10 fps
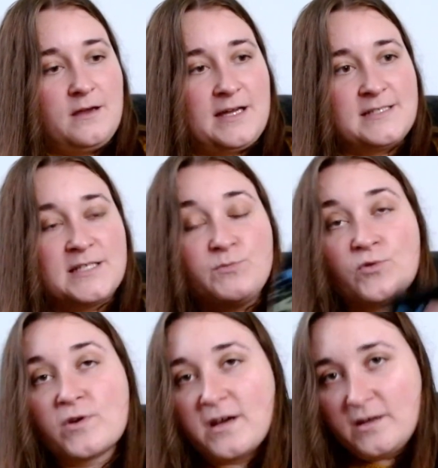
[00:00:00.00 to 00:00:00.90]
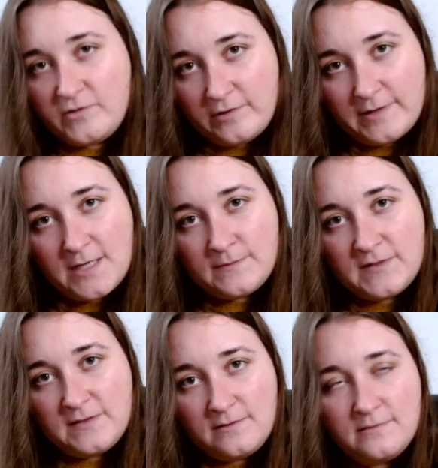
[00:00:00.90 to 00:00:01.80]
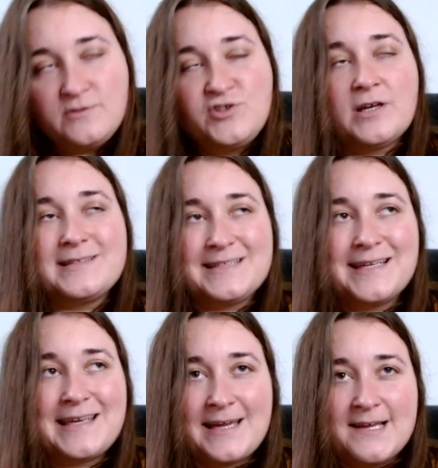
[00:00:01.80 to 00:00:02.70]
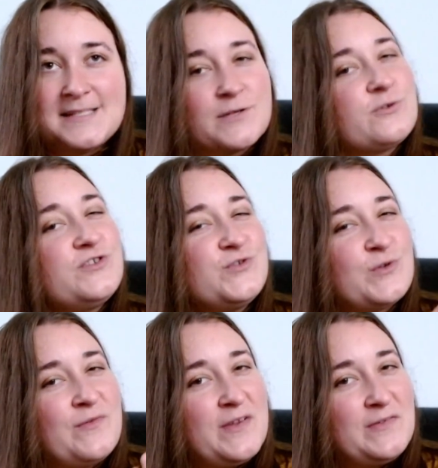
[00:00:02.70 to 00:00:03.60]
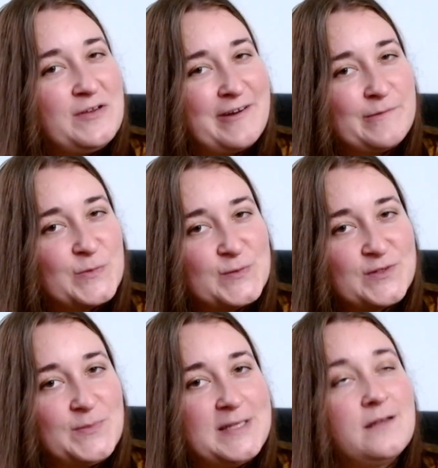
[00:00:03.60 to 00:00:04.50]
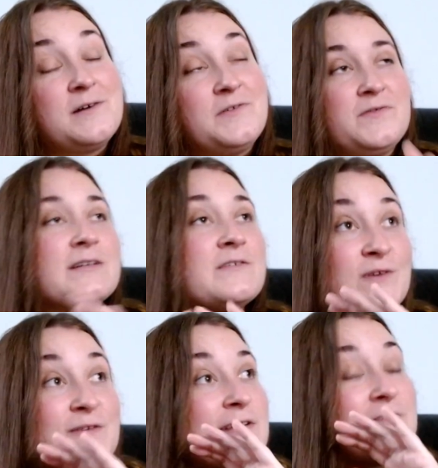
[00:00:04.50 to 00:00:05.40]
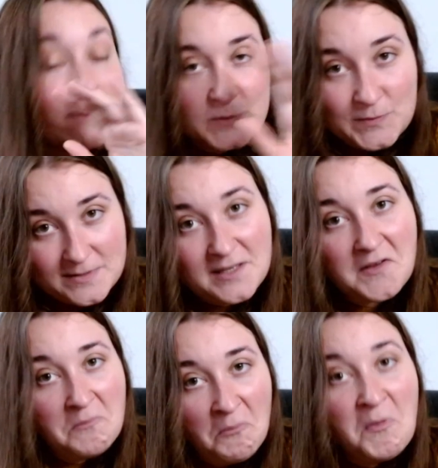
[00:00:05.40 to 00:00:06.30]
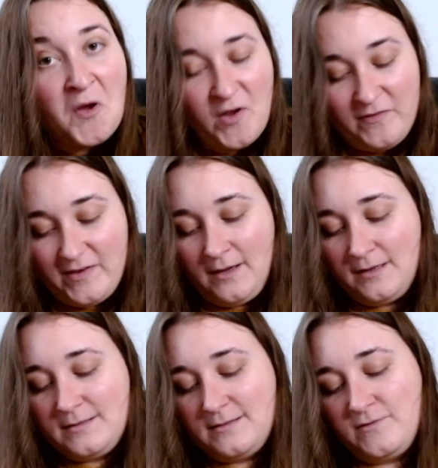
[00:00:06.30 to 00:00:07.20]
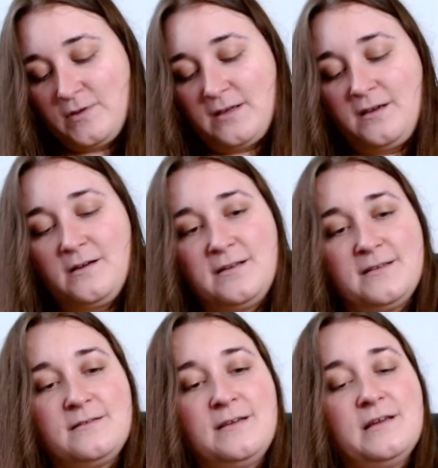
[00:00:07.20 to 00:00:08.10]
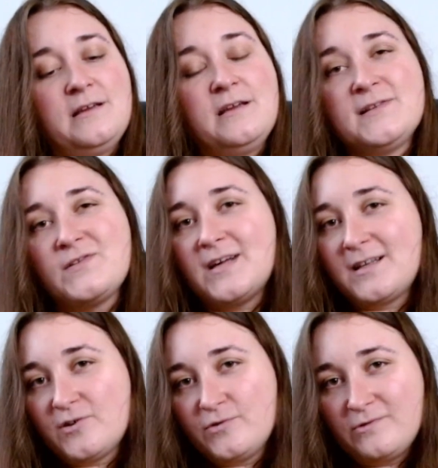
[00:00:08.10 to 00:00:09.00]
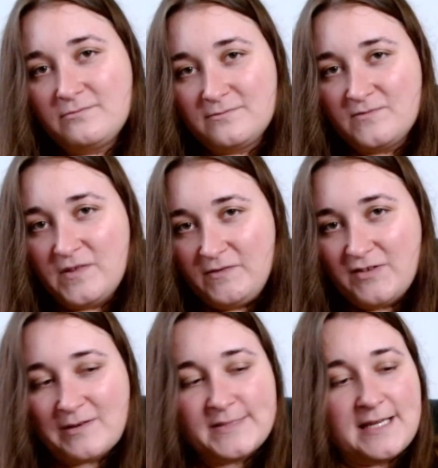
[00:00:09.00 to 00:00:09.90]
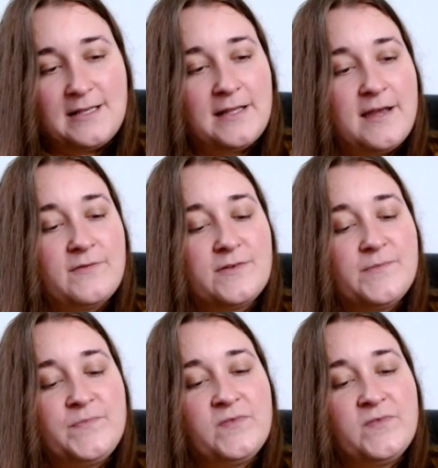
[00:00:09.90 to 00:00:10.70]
And I bought 100 grams just in case. I wasn't sure 50 grams was going to be enough, and 50 grams was like perfect for that cardigan. So I had a whole 50 gram skein left.